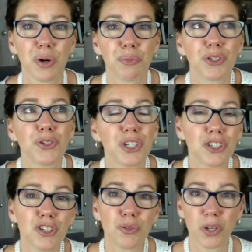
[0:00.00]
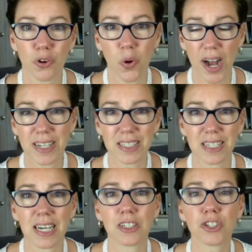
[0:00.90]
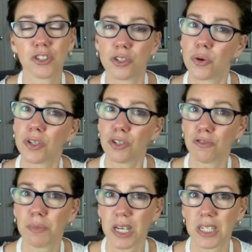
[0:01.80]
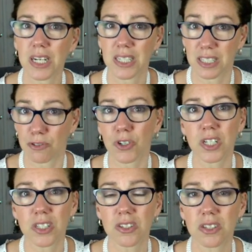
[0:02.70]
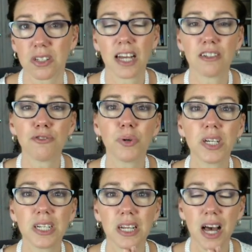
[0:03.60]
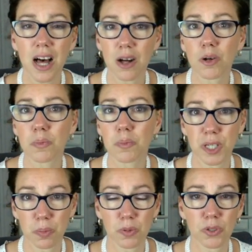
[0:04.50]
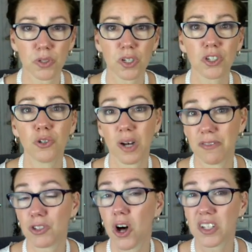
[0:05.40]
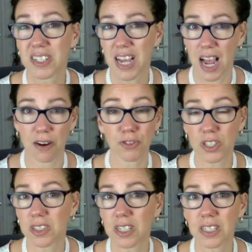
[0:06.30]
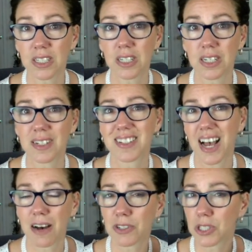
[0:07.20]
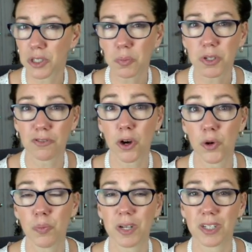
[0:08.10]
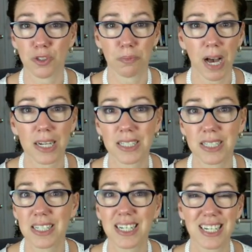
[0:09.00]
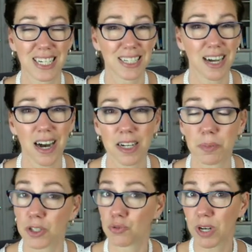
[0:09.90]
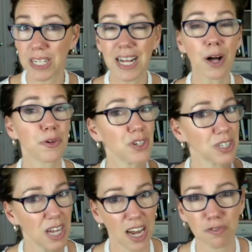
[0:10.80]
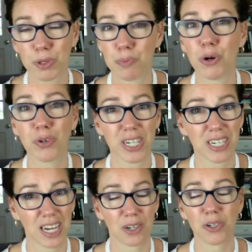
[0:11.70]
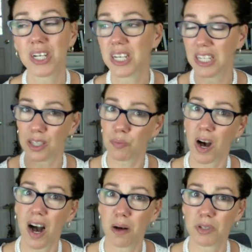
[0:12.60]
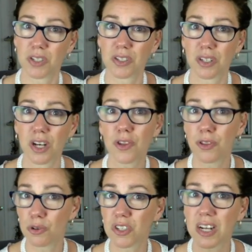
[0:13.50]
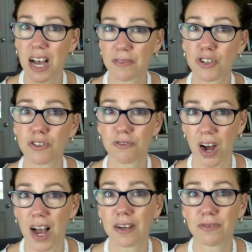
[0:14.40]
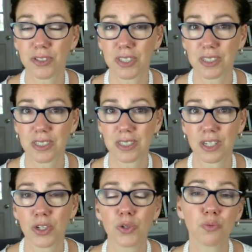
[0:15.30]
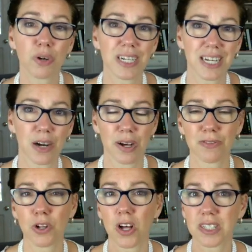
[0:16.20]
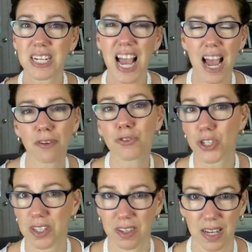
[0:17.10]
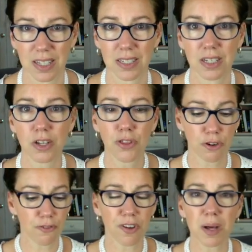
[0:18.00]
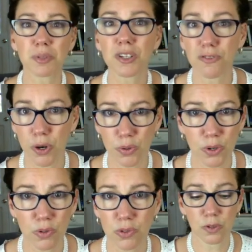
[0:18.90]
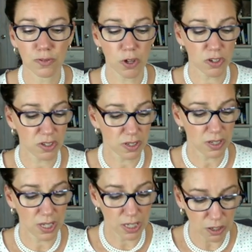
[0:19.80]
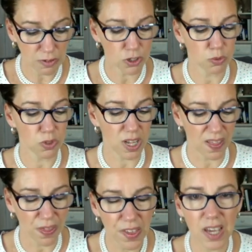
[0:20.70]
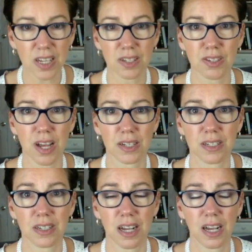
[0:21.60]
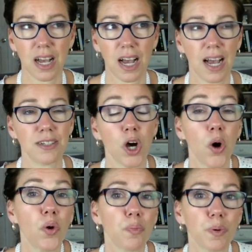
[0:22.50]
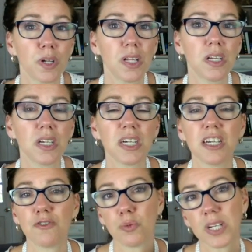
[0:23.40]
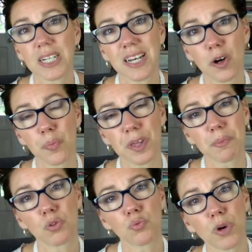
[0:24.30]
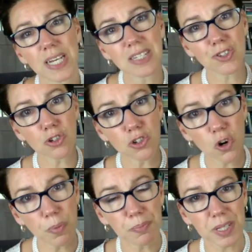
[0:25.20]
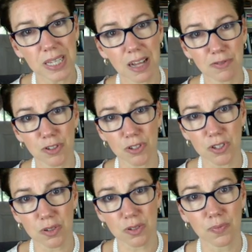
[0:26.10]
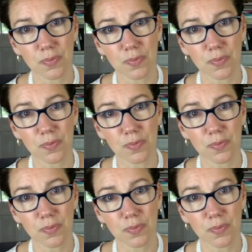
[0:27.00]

But you can just do it quietly and just know that you've made a difference. And if we can help people who have lost everything to have a little bit of hope in humanity and God, because right now there's a lot of people right now in the Bahamas, those that have survived, who right now have lost everything their family photos, who have lost individuals and things and, and hope if we can help them raise their dopamine levels.